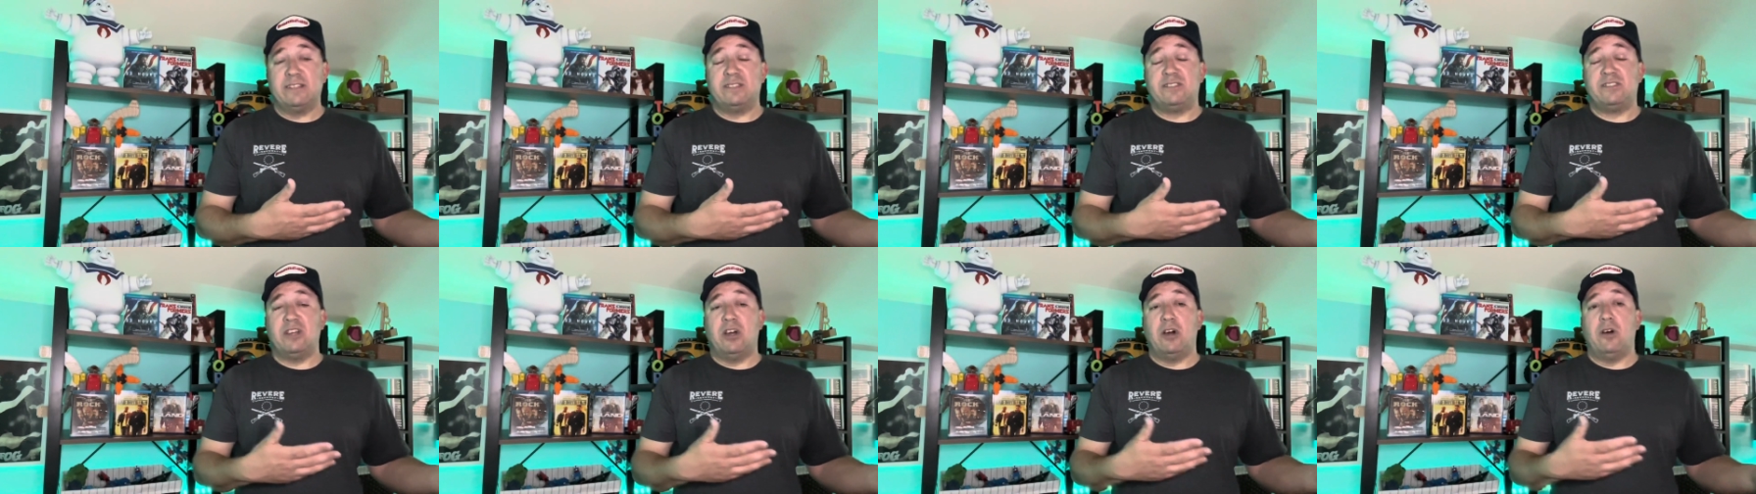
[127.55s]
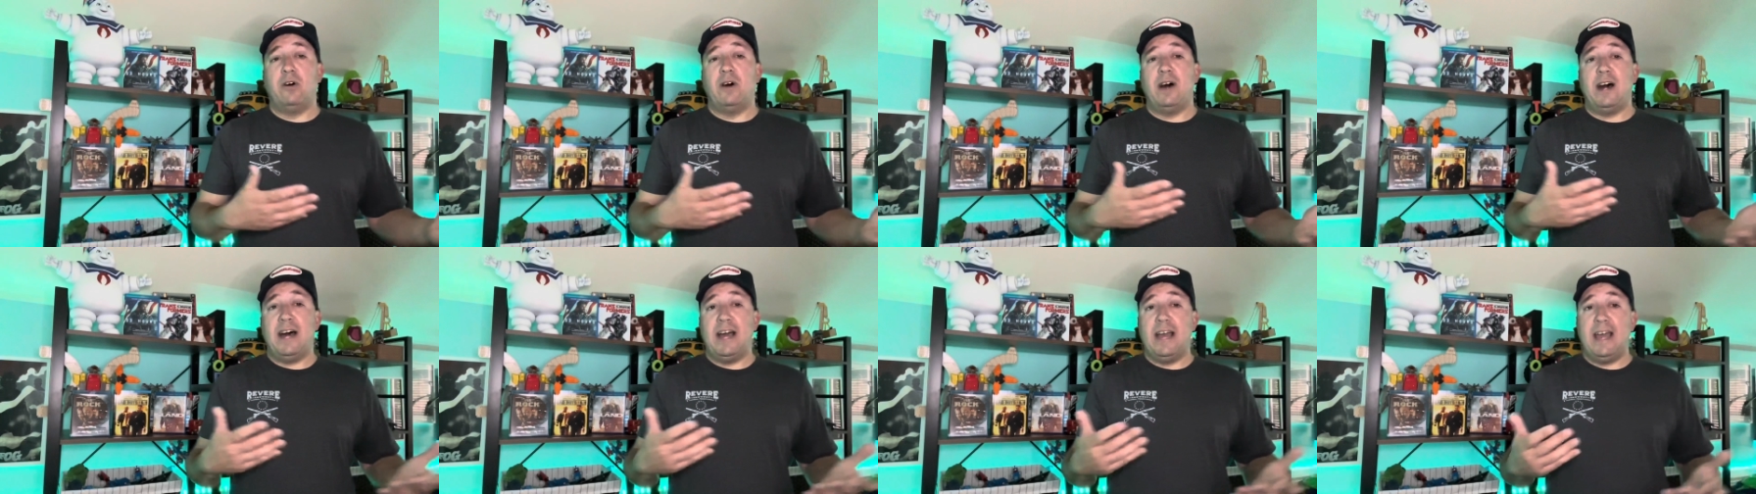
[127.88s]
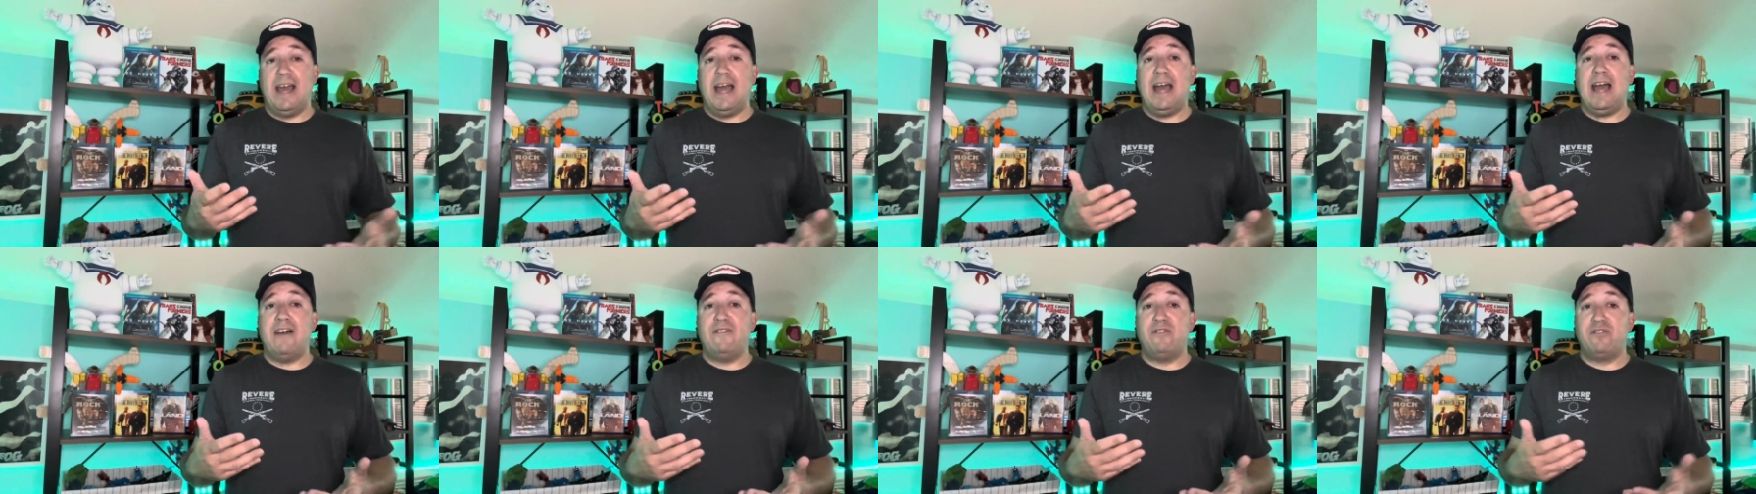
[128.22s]
So I
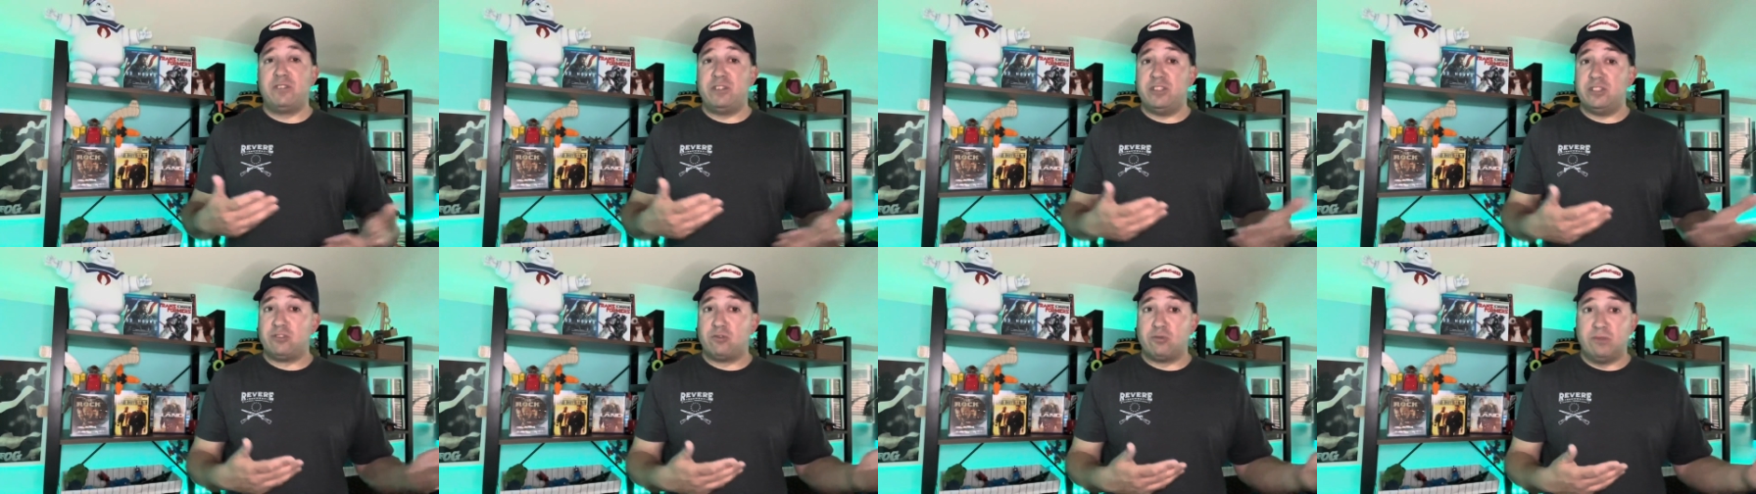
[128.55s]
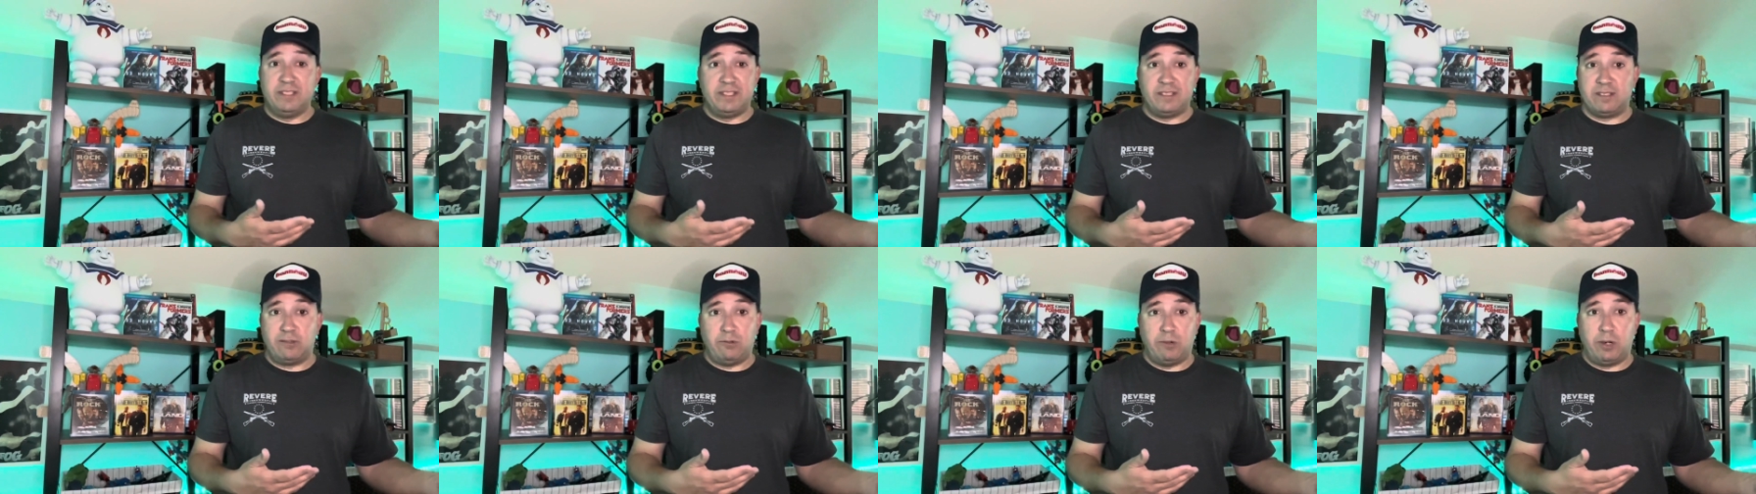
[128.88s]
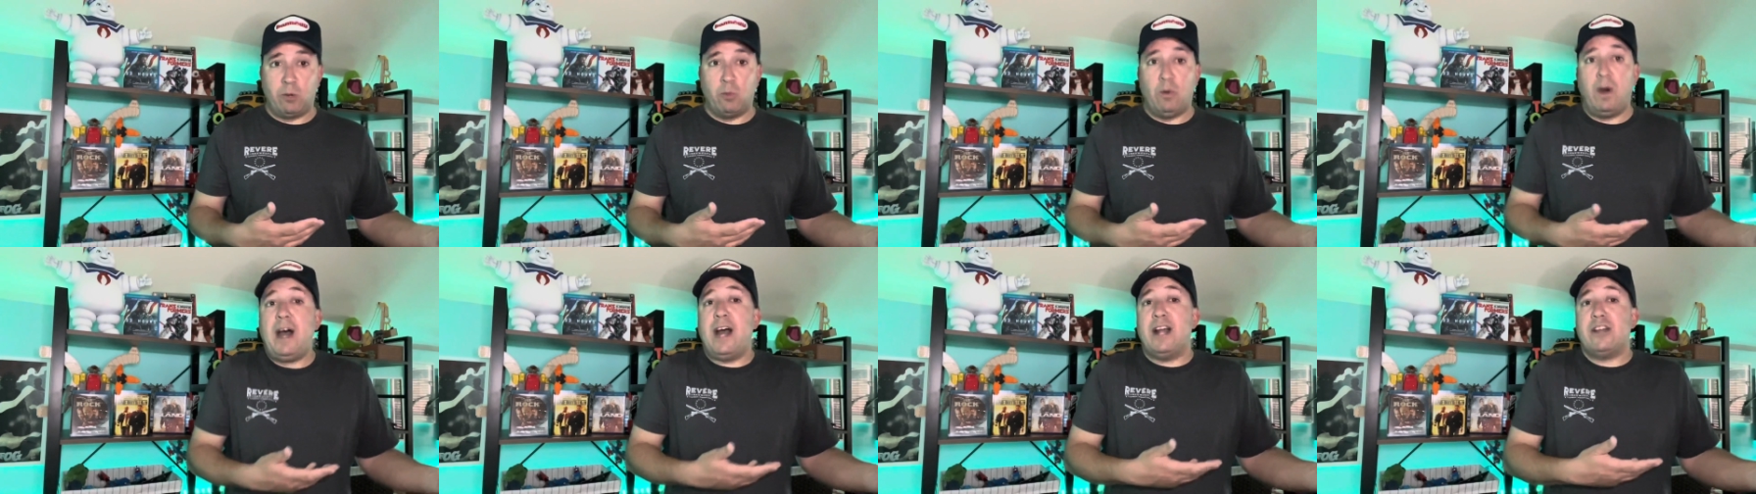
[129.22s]
have just recently
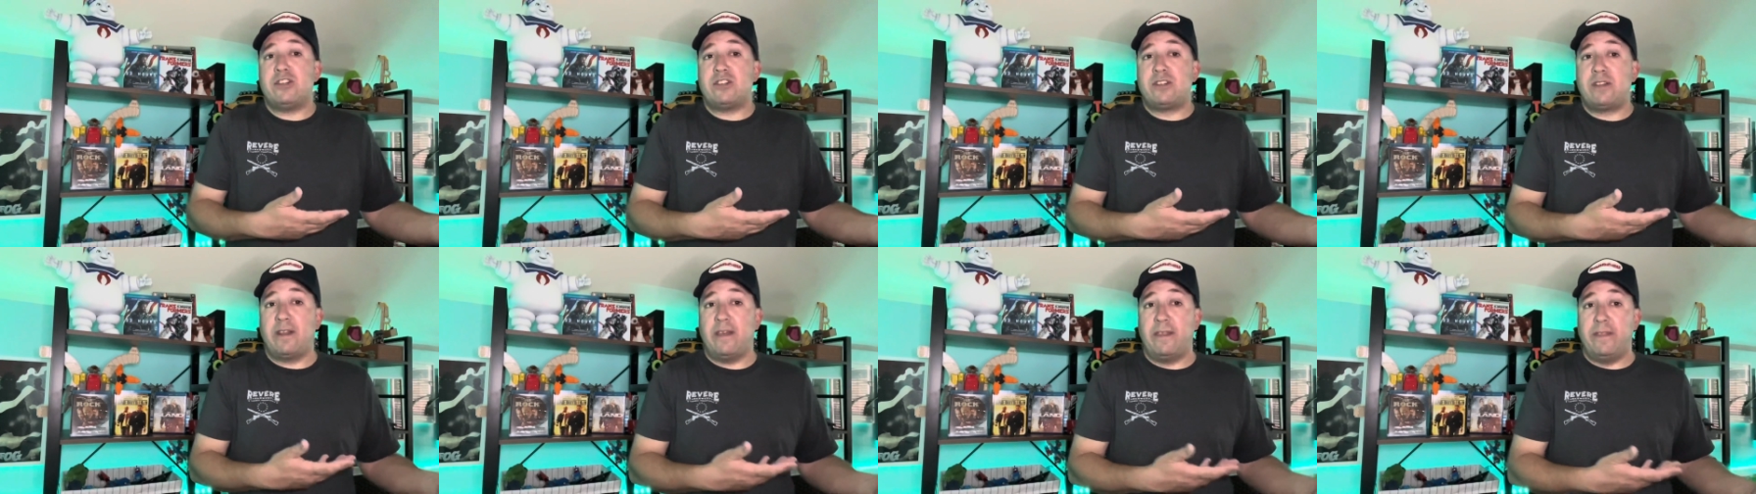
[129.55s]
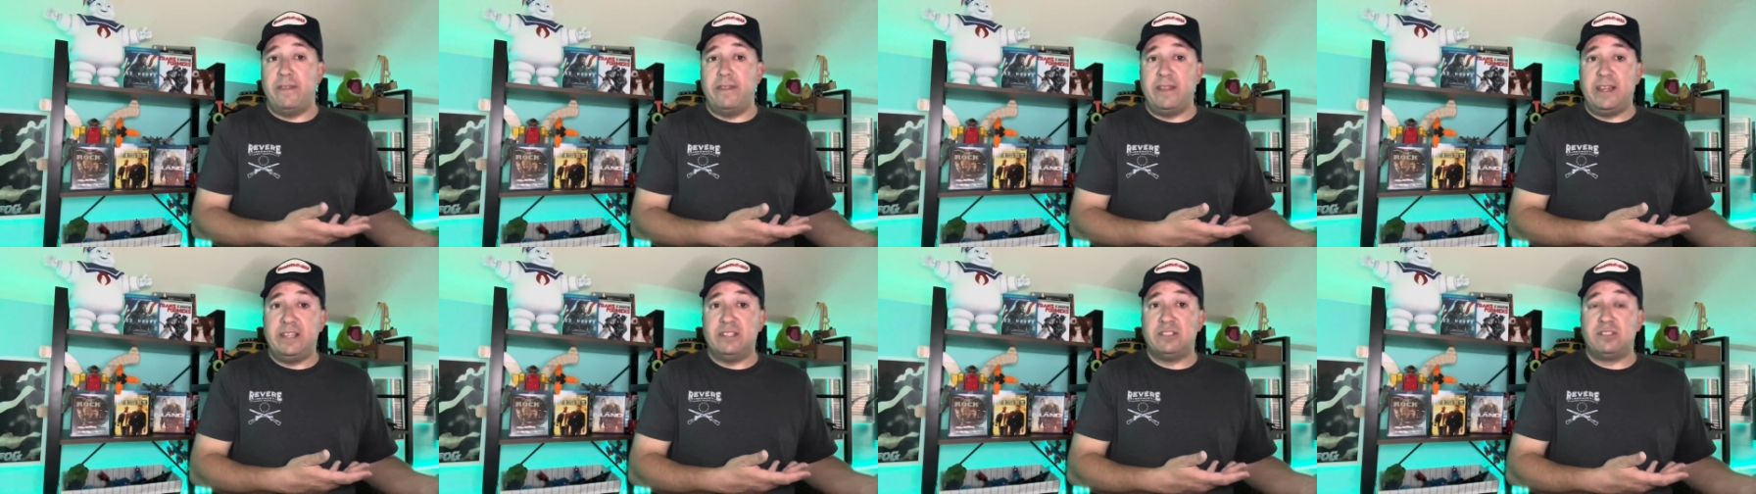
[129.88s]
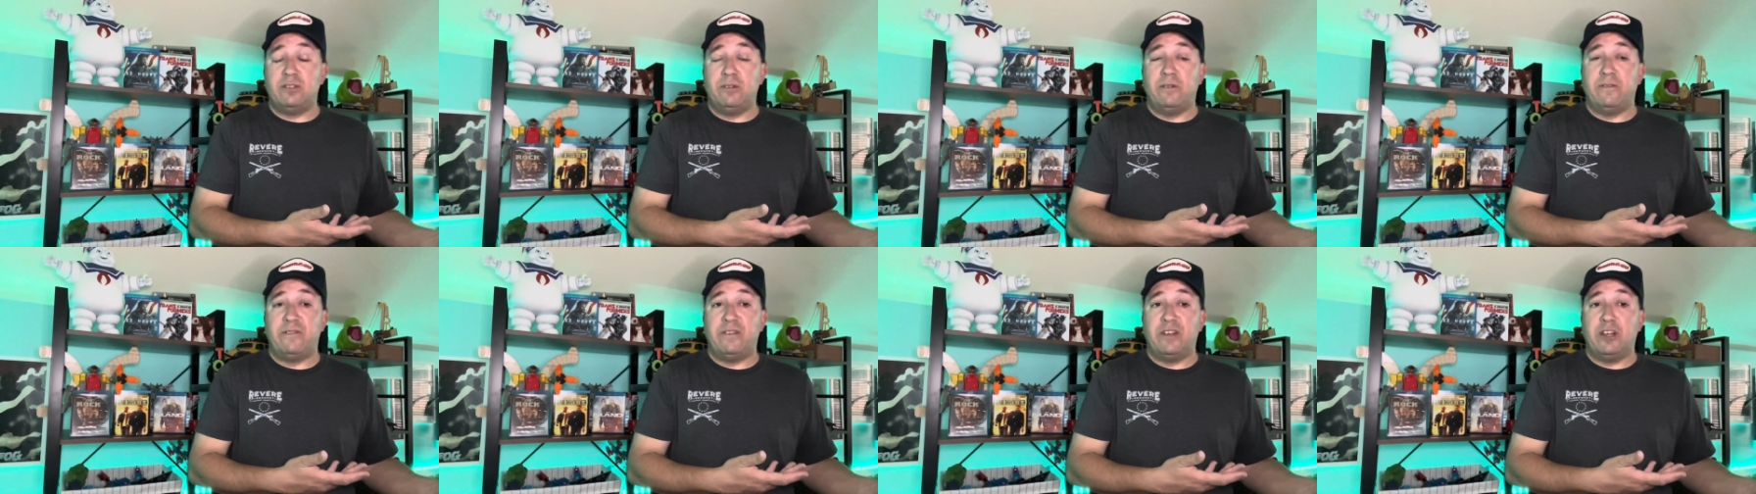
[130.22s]
rewatched these
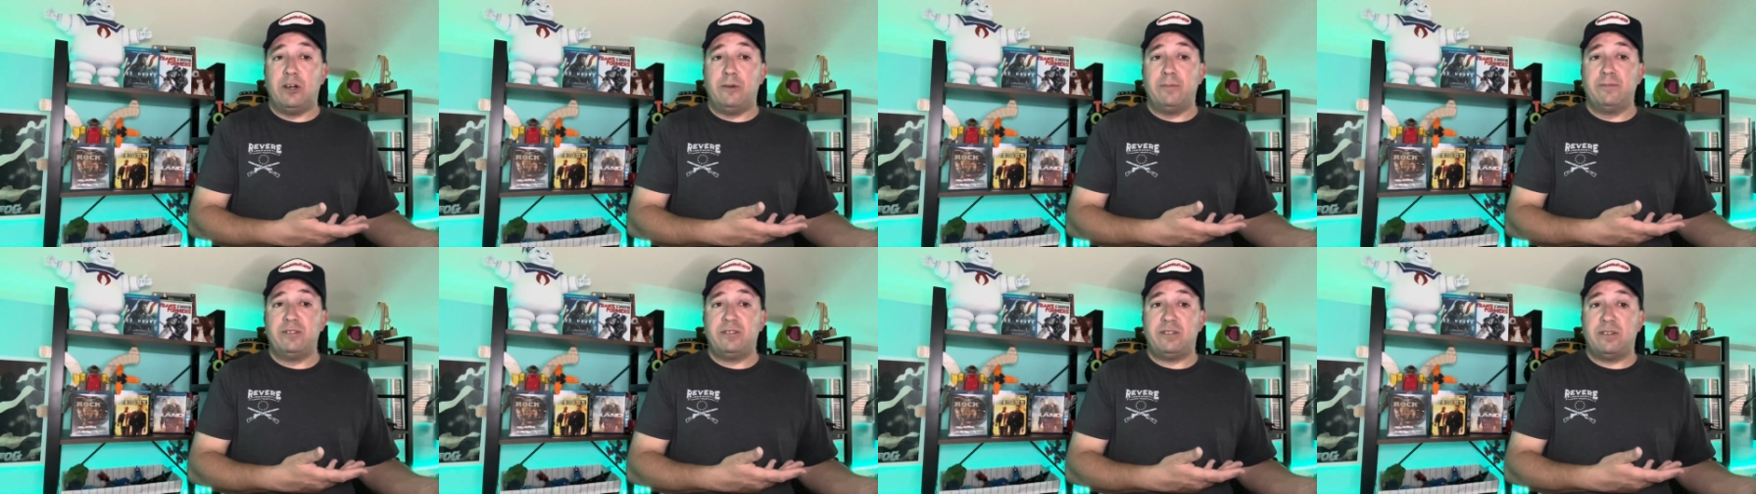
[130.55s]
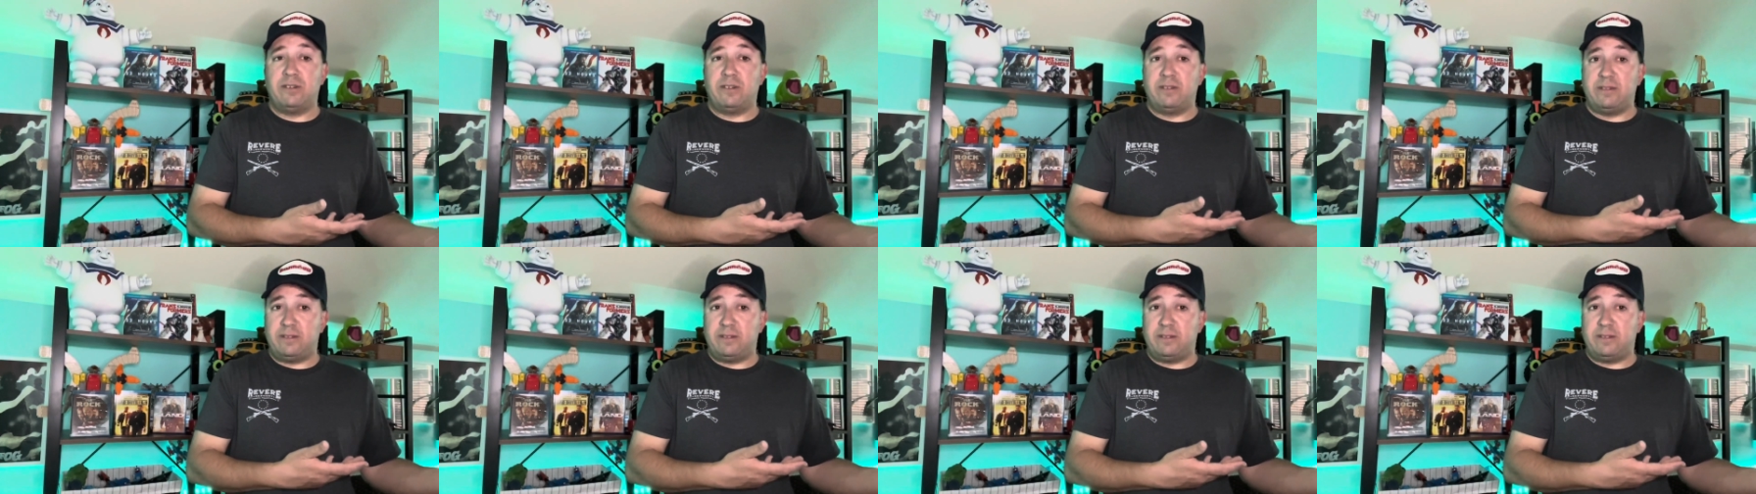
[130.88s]
two films,